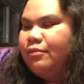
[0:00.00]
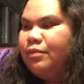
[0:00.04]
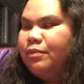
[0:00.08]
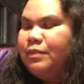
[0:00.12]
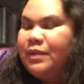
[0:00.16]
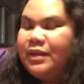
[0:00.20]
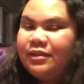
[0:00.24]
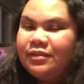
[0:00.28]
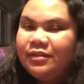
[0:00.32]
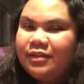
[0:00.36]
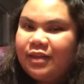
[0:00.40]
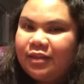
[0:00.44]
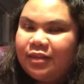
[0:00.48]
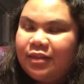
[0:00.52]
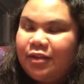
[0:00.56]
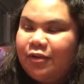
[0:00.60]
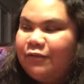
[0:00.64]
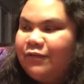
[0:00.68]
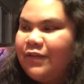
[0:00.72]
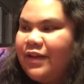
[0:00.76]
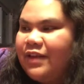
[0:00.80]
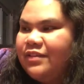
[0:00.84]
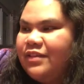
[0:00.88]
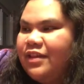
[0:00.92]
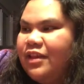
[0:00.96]
means that they're
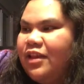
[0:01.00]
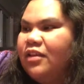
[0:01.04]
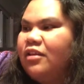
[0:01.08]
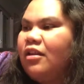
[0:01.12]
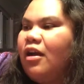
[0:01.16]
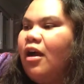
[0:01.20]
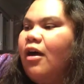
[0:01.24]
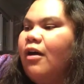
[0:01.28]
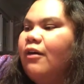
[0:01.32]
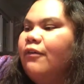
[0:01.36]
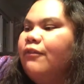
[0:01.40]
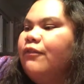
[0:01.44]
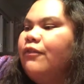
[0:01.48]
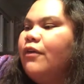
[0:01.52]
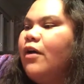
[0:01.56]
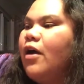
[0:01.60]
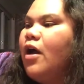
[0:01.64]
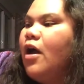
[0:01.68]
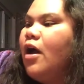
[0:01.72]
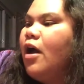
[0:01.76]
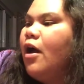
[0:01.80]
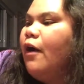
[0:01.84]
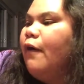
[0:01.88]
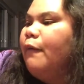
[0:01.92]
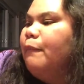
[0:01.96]
facing it off.
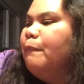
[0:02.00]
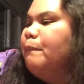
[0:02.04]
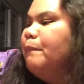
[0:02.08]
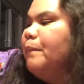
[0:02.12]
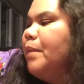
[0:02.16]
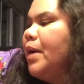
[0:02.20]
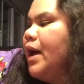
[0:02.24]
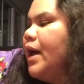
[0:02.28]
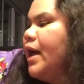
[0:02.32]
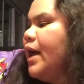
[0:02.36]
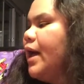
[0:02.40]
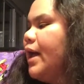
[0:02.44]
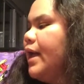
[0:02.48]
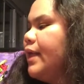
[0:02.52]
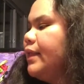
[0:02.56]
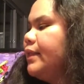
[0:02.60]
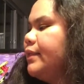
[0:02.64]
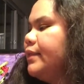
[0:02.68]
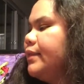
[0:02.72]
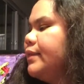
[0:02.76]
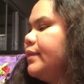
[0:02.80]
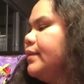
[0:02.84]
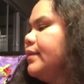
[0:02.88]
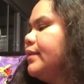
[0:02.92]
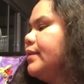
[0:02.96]

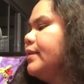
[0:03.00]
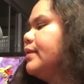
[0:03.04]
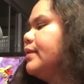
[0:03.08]
But